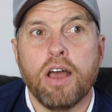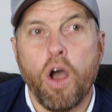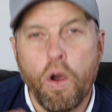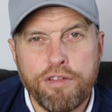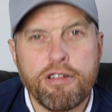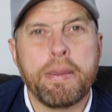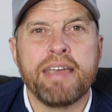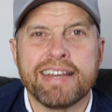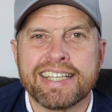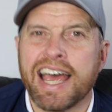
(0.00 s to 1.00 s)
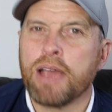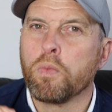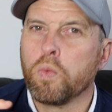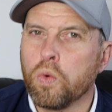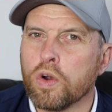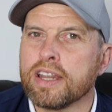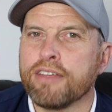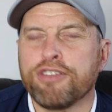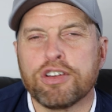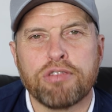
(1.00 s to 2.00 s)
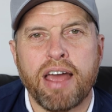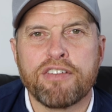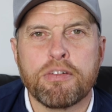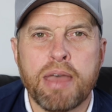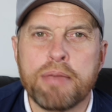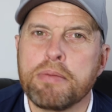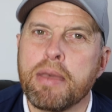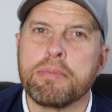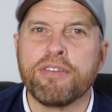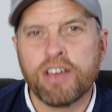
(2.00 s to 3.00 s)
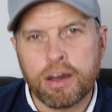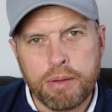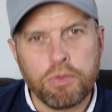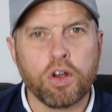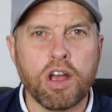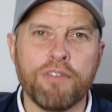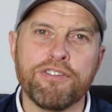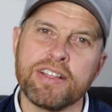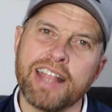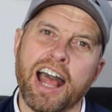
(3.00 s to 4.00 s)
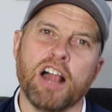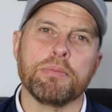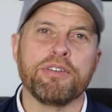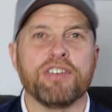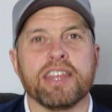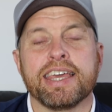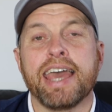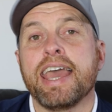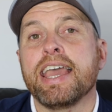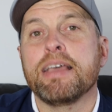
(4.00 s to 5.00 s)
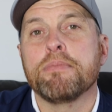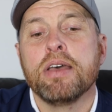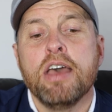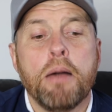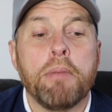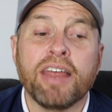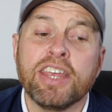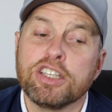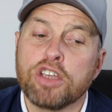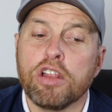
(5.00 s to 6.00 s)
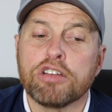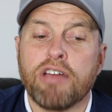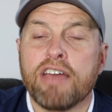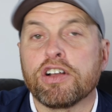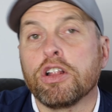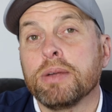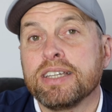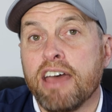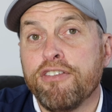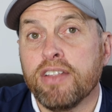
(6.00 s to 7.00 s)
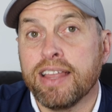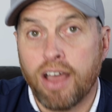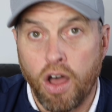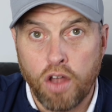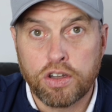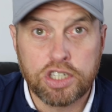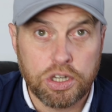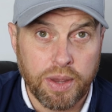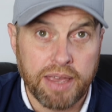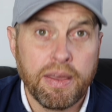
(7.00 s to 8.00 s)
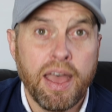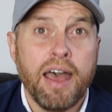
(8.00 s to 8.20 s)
over a period of time, would a different driver maybe make me feel a bit more confident, help me for the game? But I think Dollar Driver Club are definitely onto it.